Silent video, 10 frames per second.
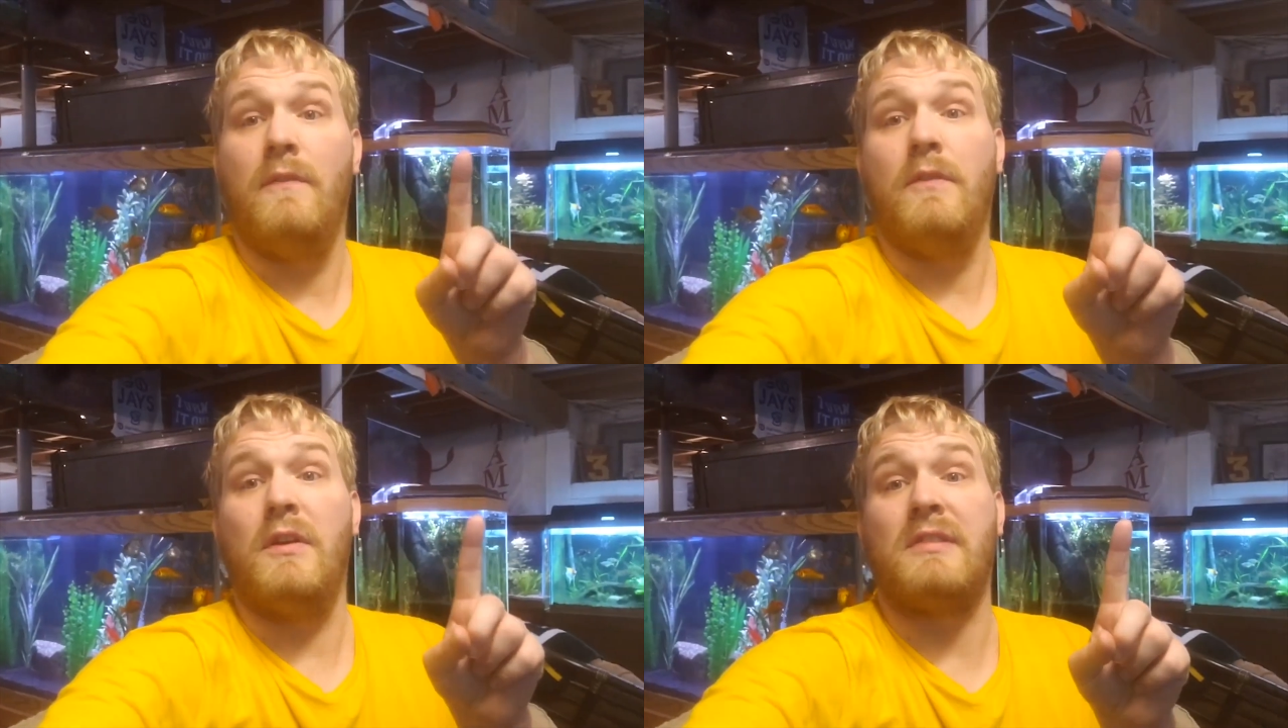
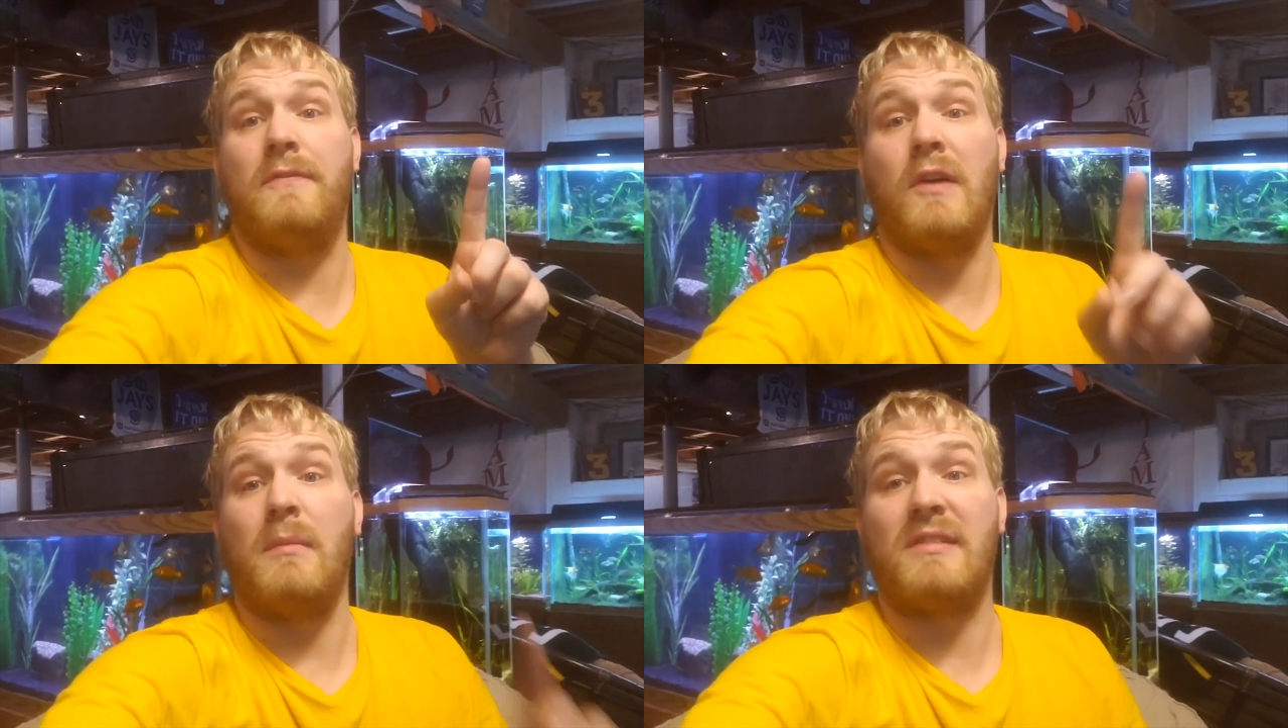First
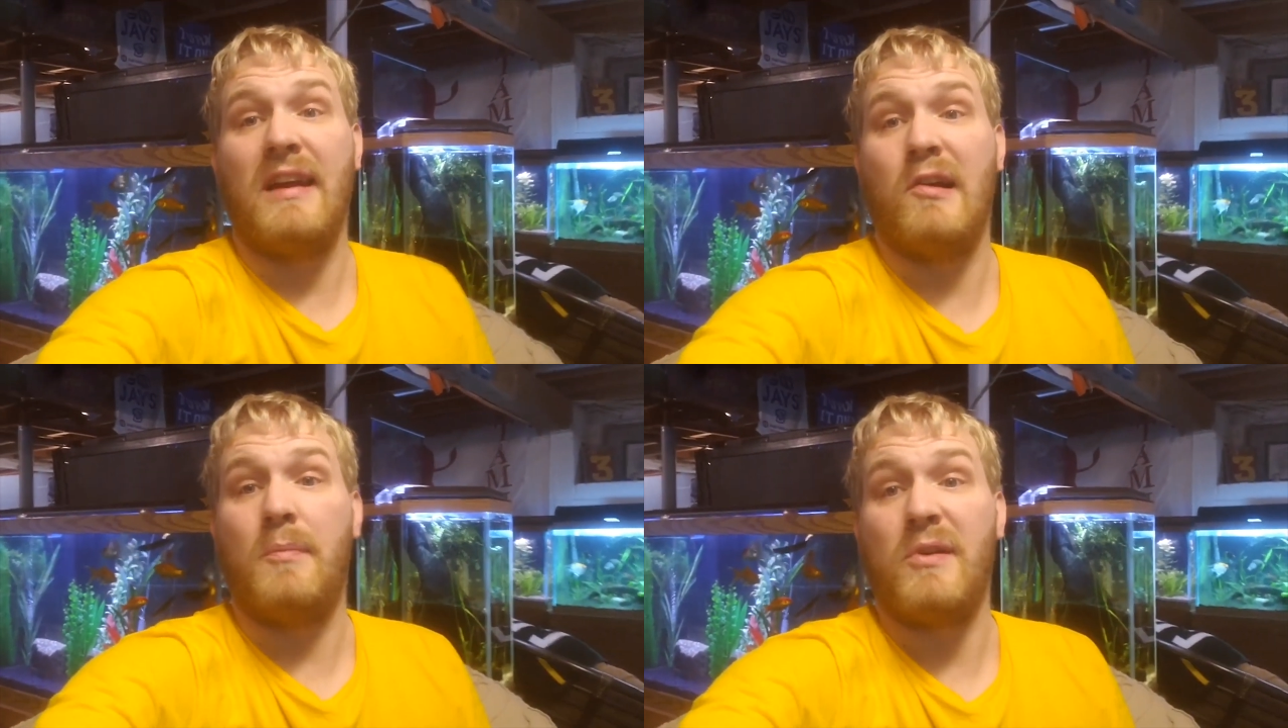and foremost,
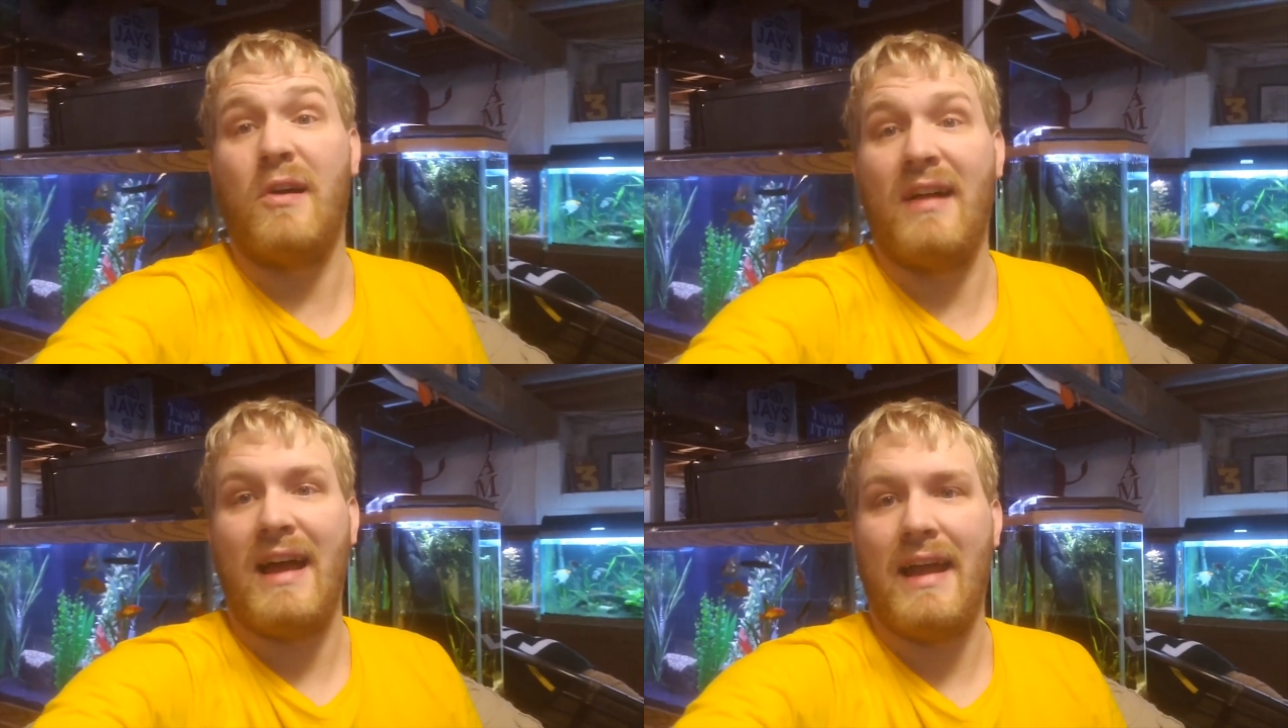I hope you
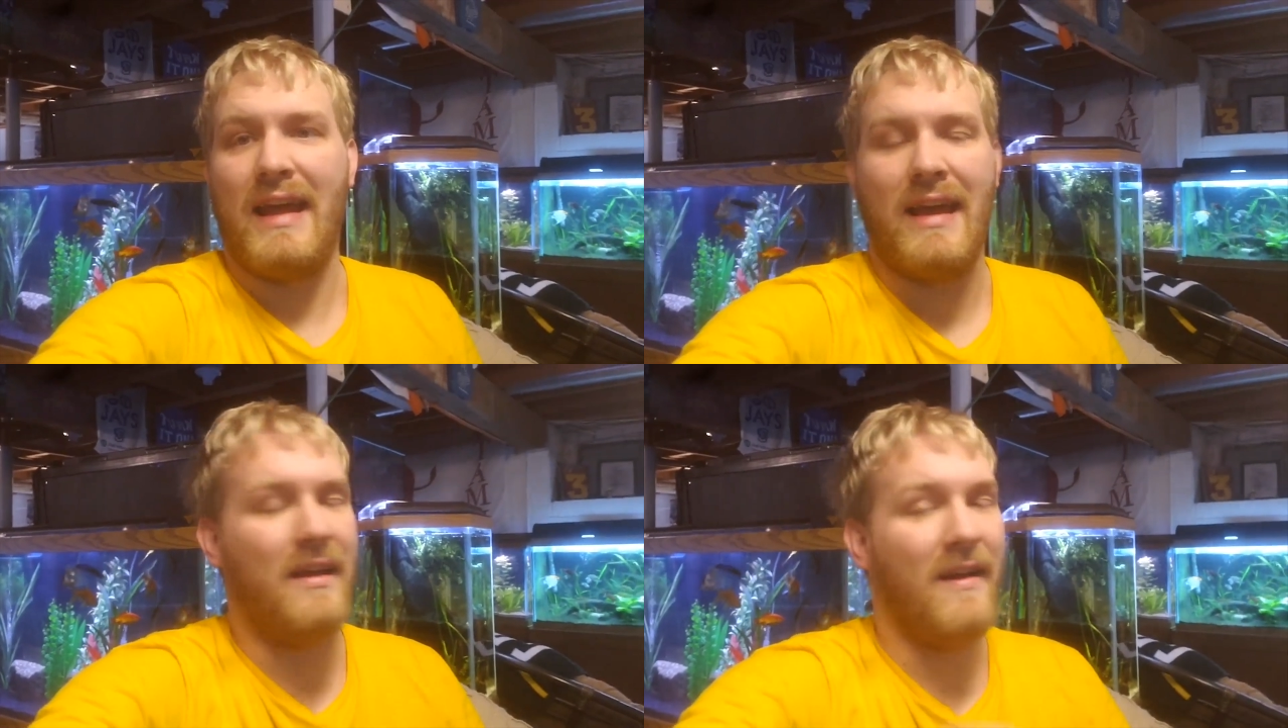all had
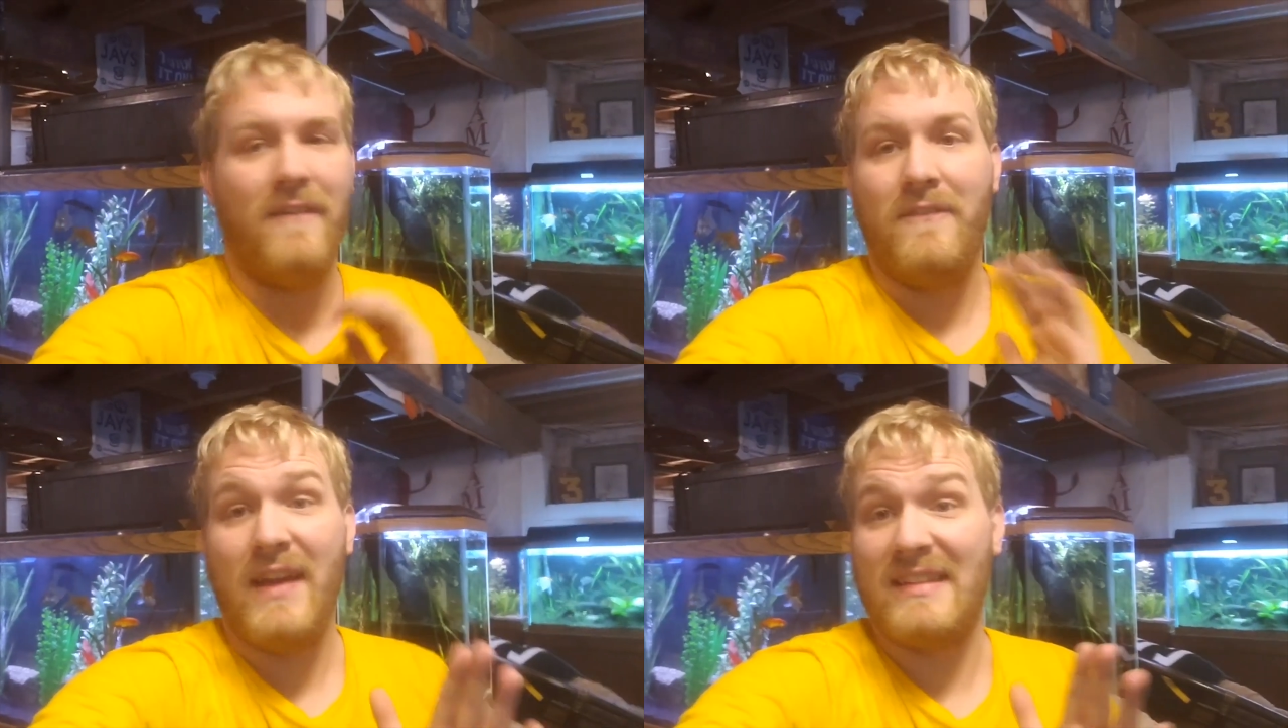a
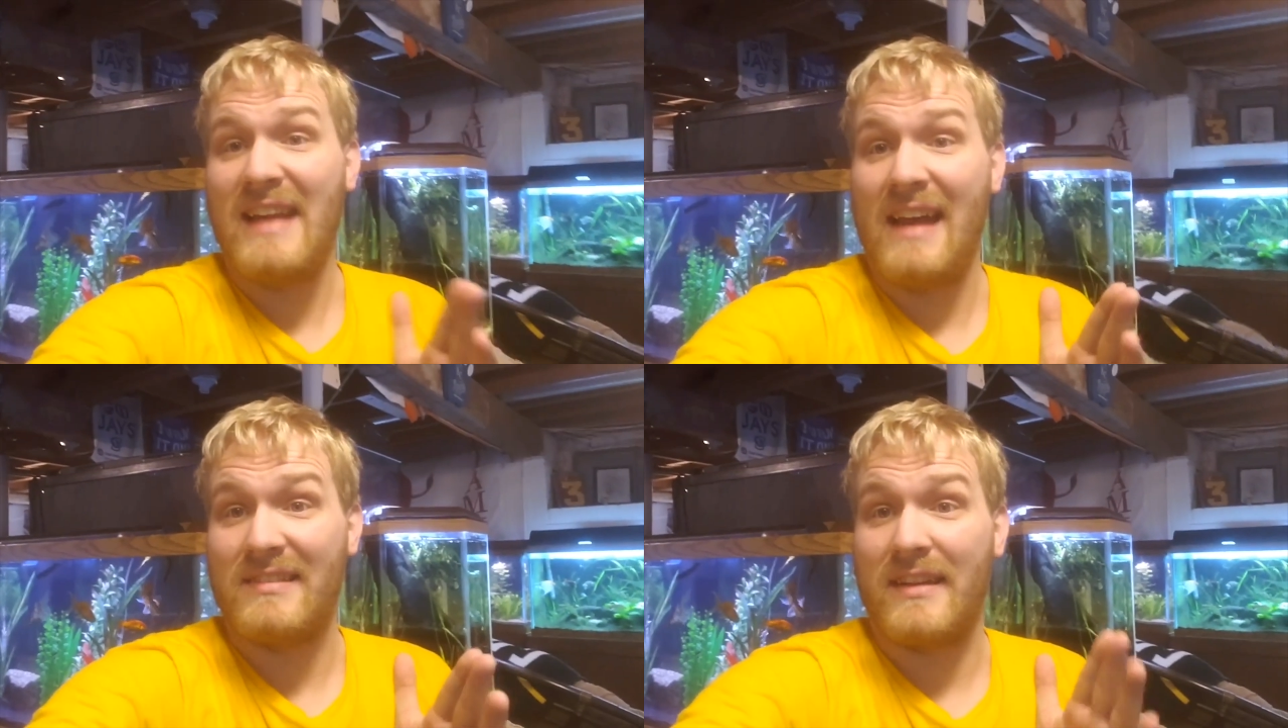
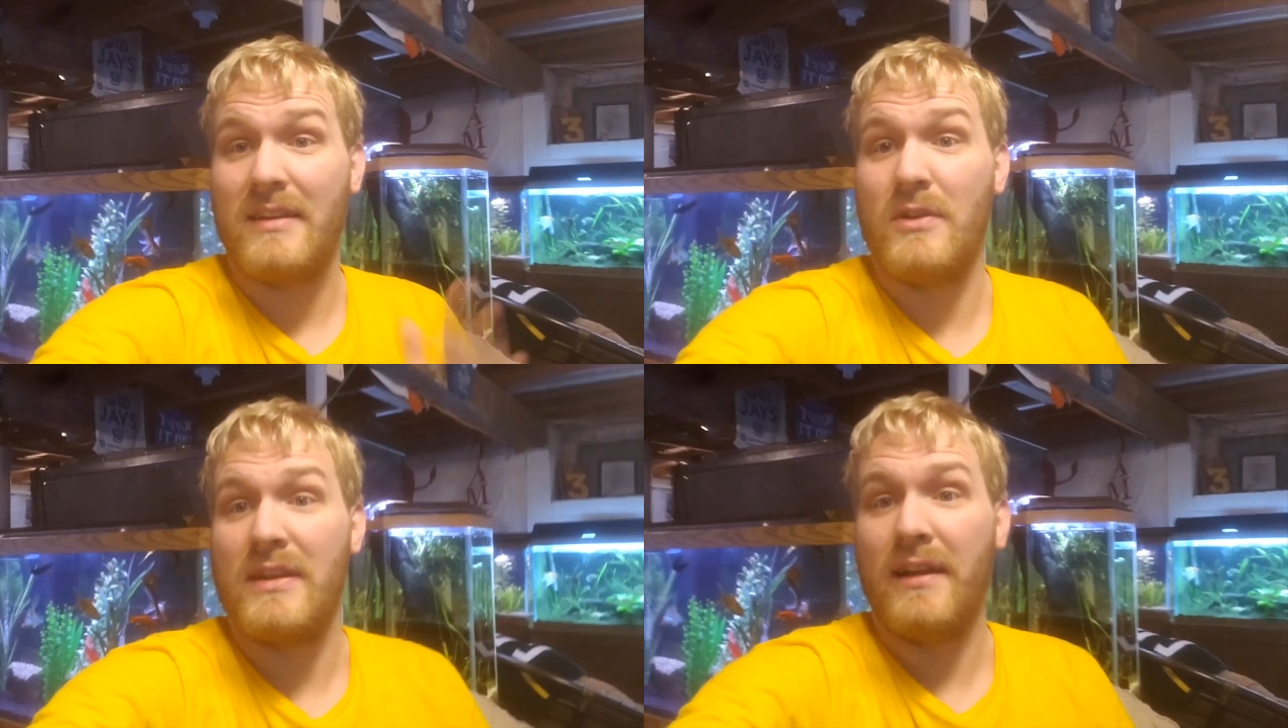fantastic
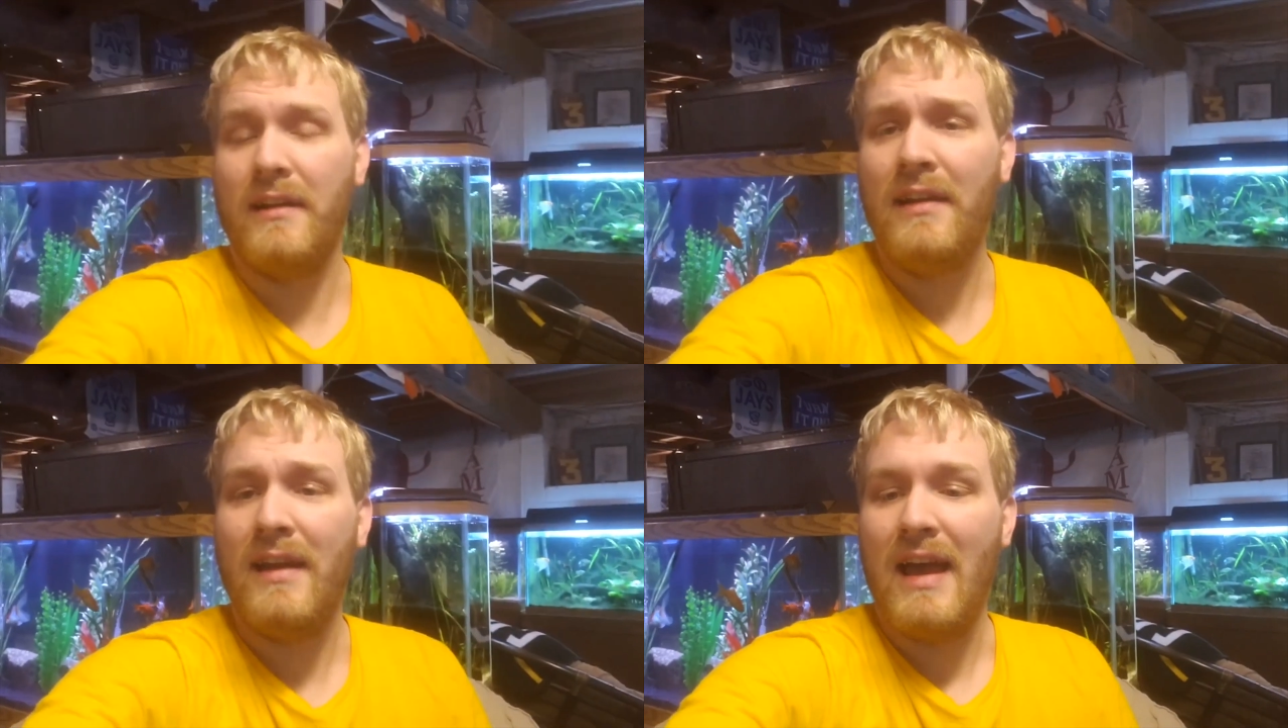new year,